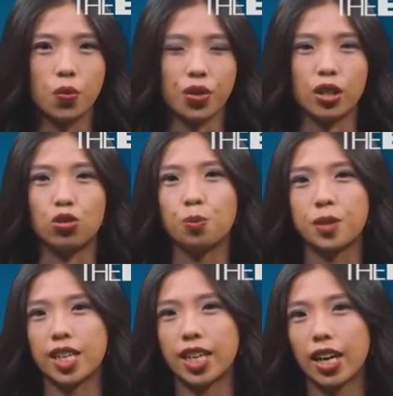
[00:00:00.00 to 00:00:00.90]
with a
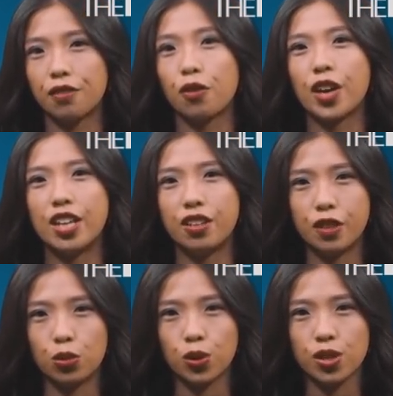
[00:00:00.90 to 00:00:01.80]
2% cut for
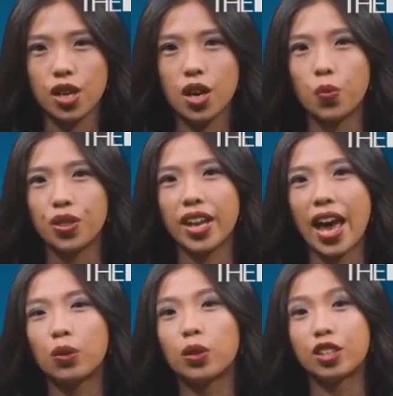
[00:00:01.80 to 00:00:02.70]
individuals with an
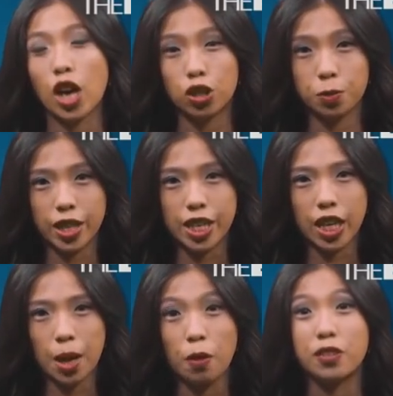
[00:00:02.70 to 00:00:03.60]
annual chargeable
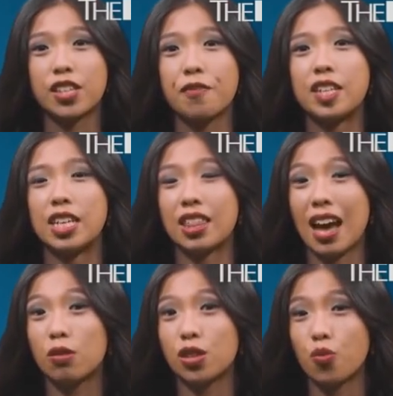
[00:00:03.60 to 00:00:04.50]
income of
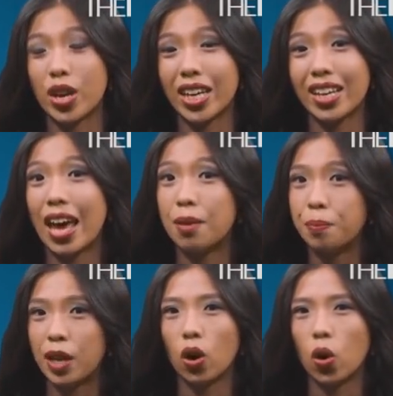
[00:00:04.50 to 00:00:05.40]
70,000 ringgit
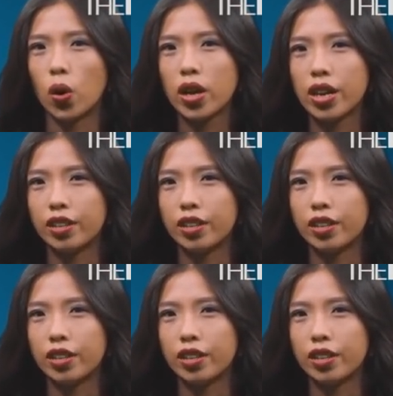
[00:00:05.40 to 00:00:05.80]
and below.